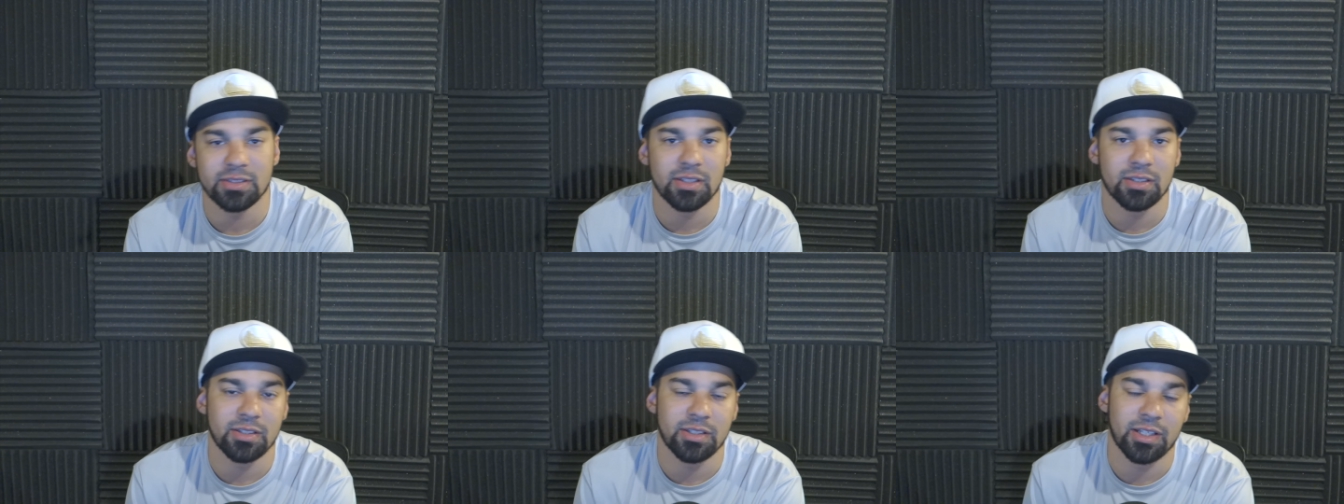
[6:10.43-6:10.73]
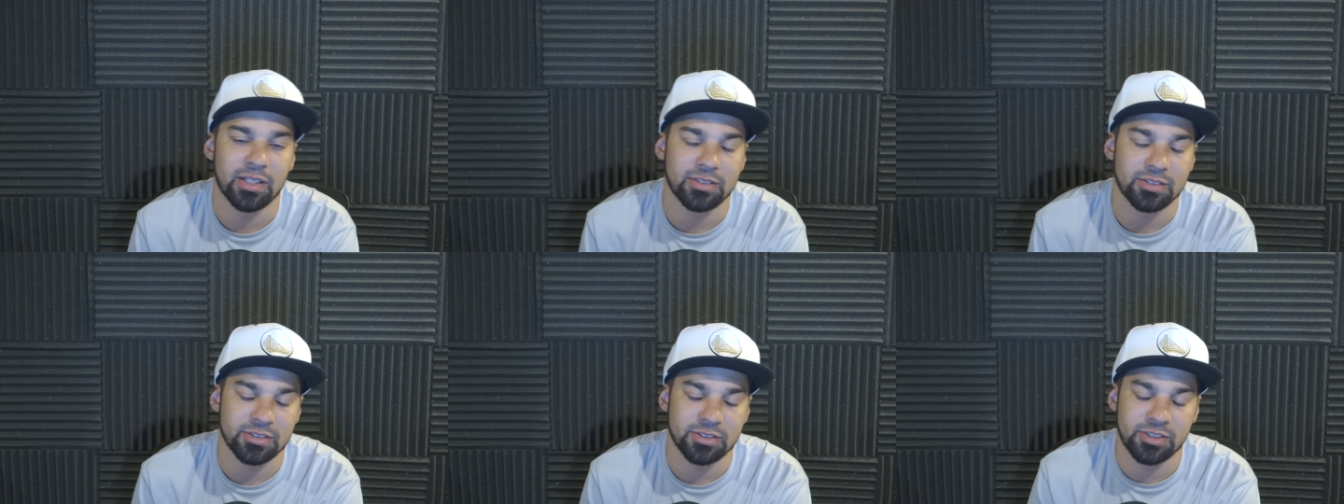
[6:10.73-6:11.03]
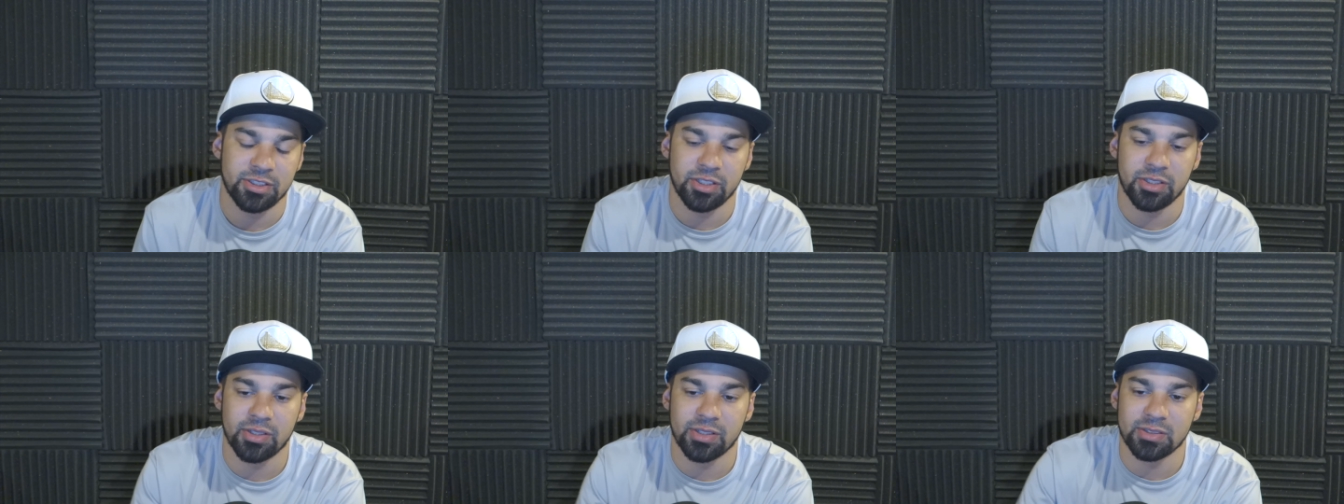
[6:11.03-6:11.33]
other characters
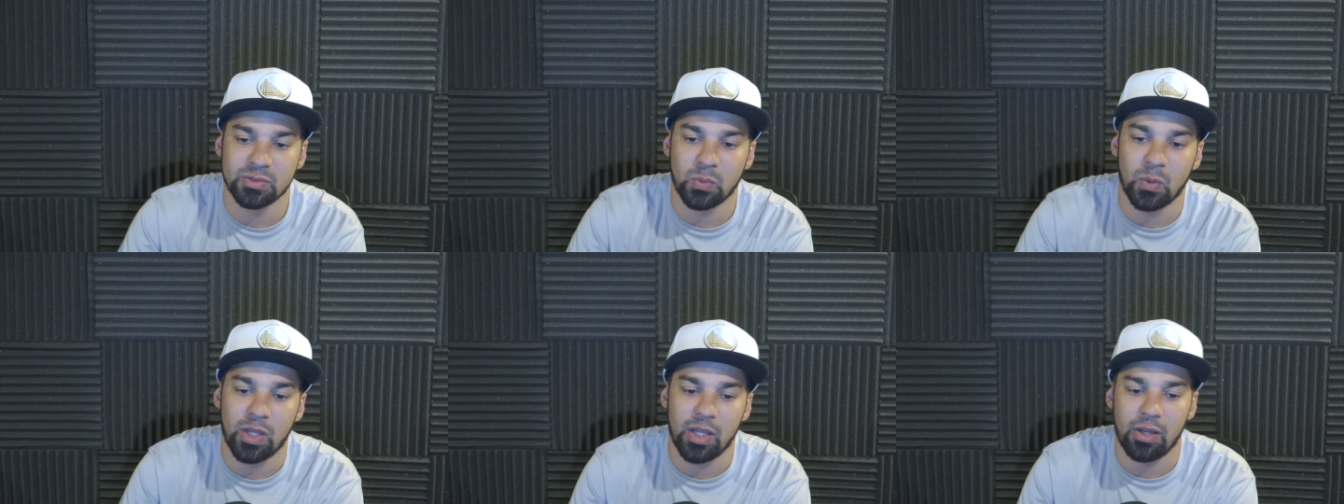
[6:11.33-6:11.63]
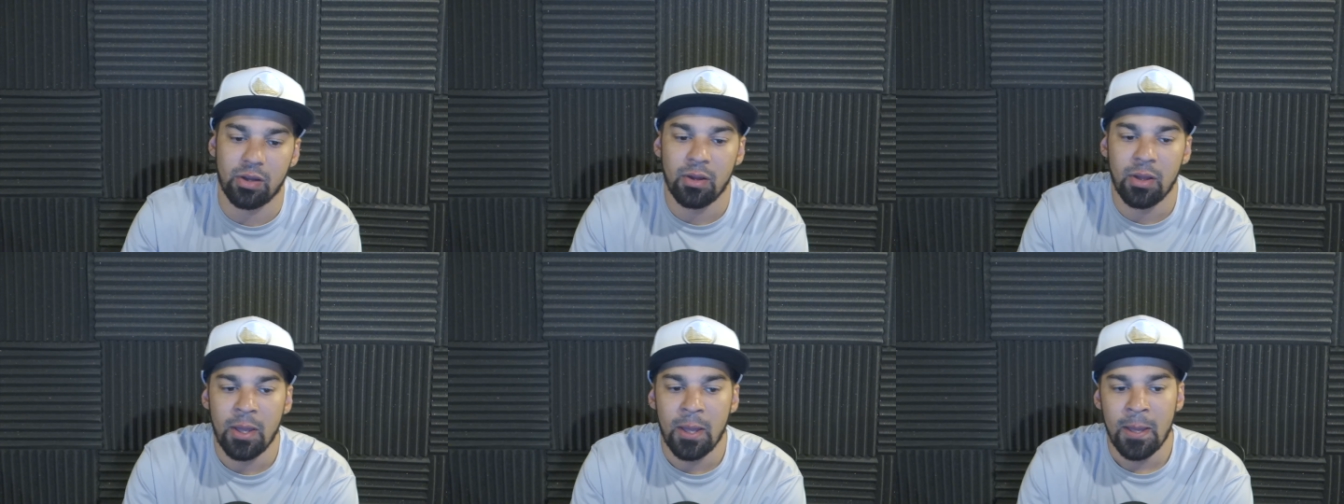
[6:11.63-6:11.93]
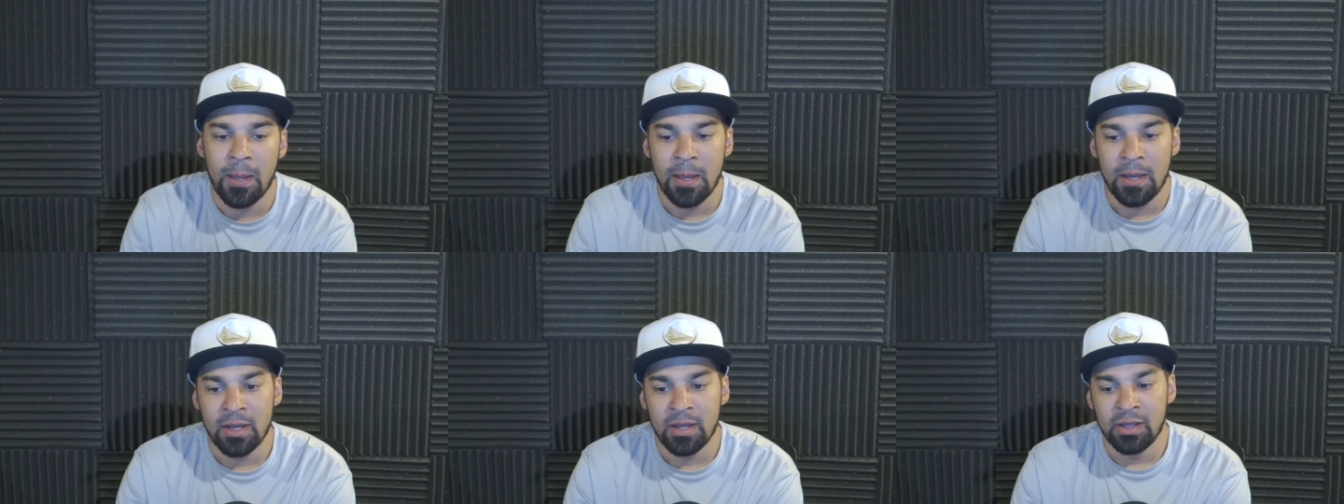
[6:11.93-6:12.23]
too as well.
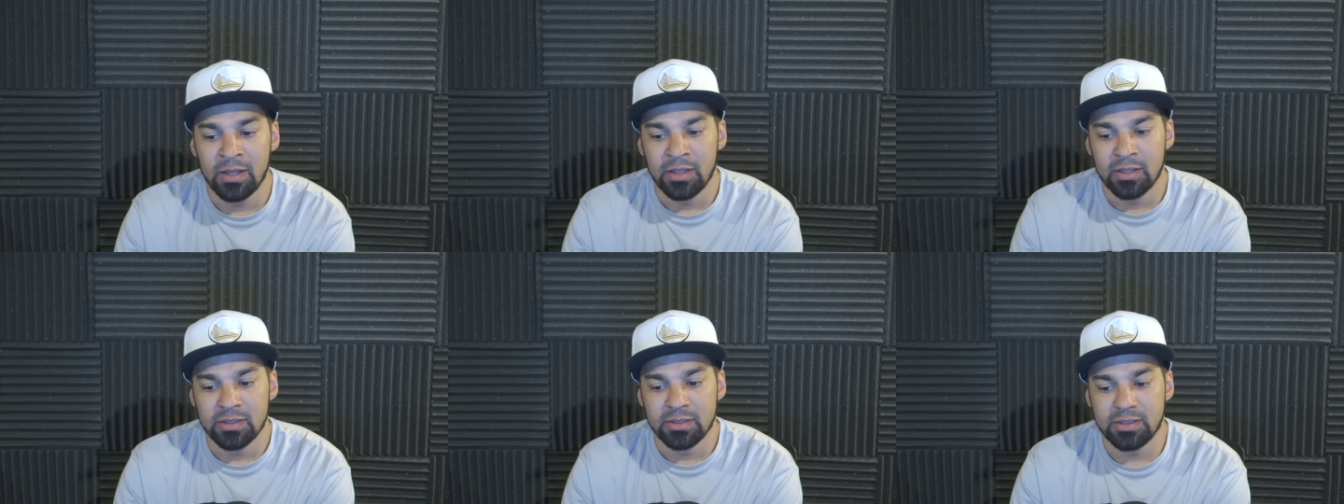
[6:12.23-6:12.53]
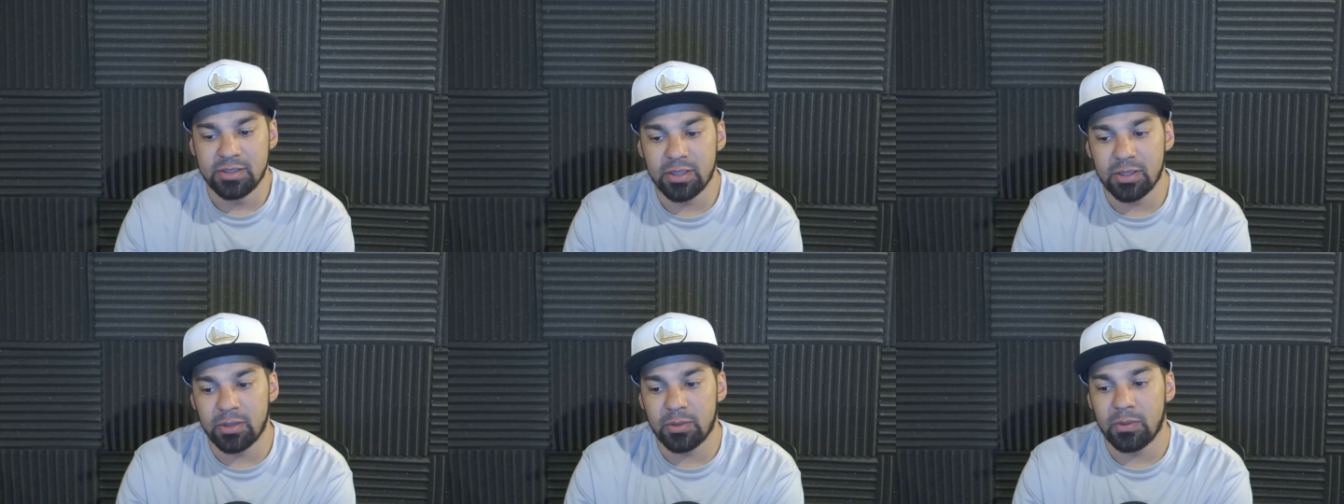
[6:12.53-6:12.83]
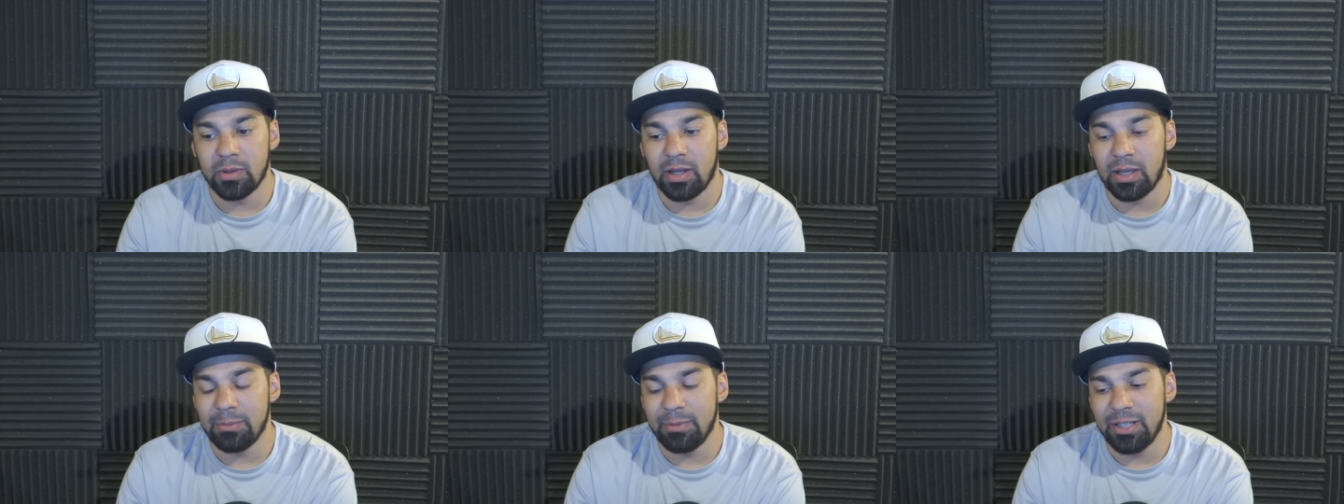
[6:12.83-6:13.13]

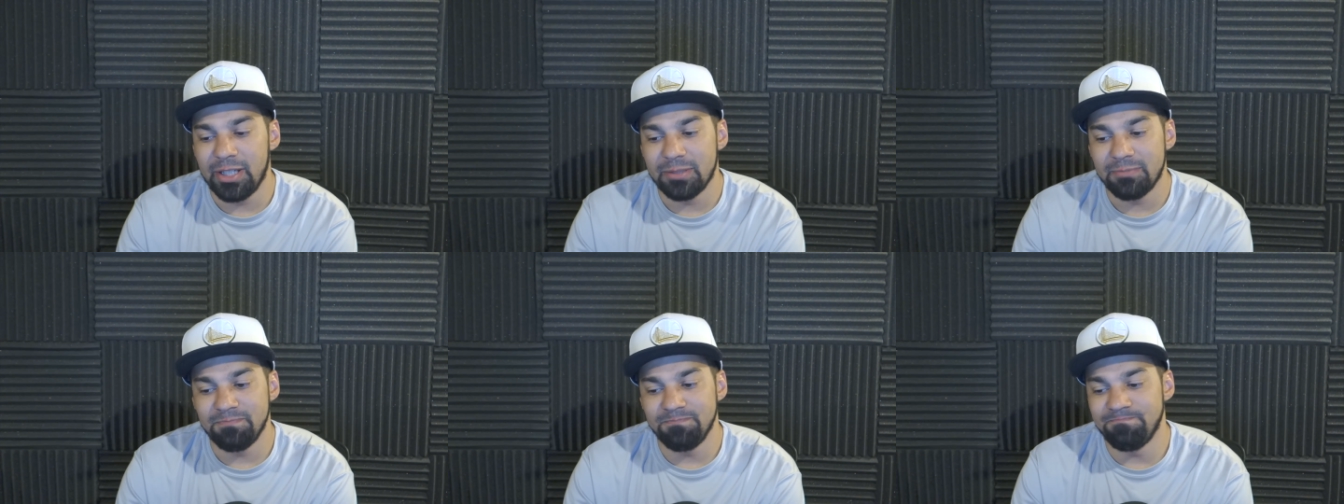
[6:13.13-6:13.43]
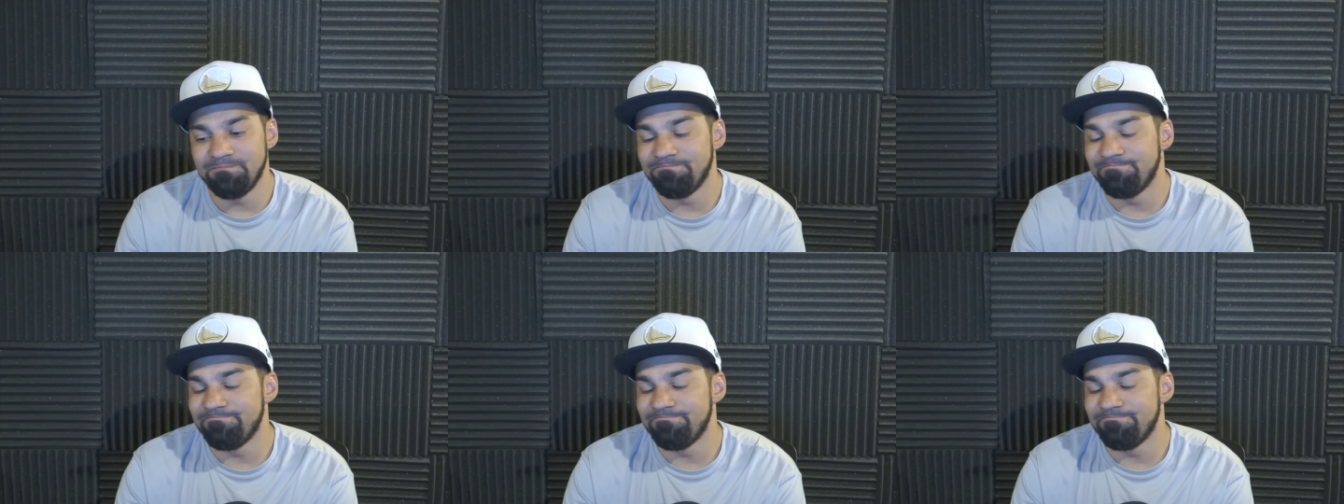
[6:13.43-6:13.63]
So, I mean,